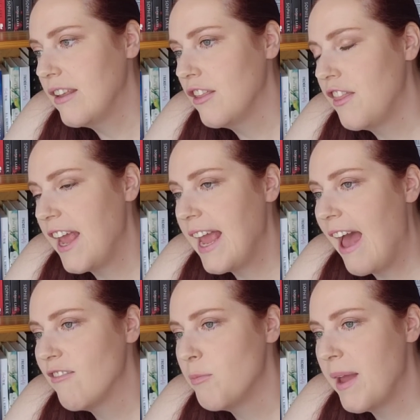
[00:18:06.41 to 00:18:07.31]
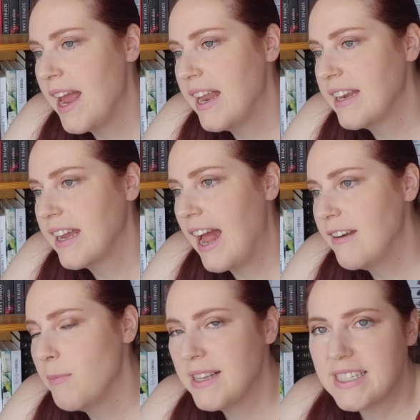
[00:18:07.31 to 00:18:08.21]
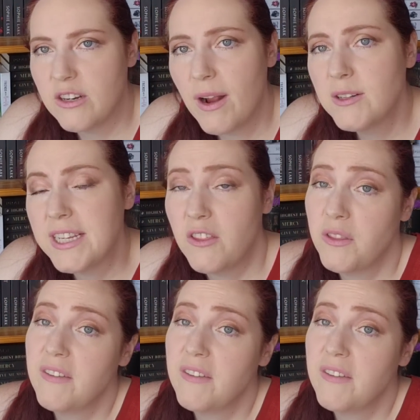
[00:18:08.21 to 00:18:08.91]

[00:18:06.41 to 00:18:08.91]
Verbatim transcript: they have been kind of messing around together.